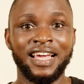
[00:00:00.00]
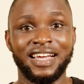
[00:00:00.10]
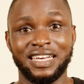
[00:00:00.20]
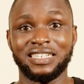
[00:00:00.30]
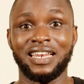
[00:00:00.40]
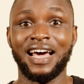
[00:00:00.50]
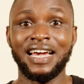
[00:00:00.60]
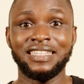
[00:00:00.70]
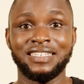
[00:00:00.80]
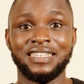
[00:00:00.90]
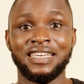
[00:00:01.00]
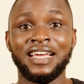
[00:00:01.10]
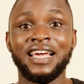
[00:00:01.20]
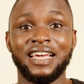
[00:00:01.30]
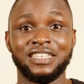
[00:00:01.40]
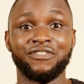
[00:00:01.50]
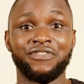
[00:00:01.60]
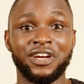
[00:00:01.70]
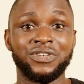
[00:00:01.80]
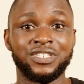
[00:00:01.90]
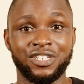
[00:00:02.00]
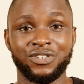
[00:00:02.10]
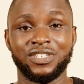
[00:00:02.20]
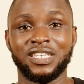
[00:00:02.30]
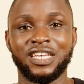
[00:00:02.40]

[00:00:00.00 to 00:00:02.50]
Gaslighting is a very serious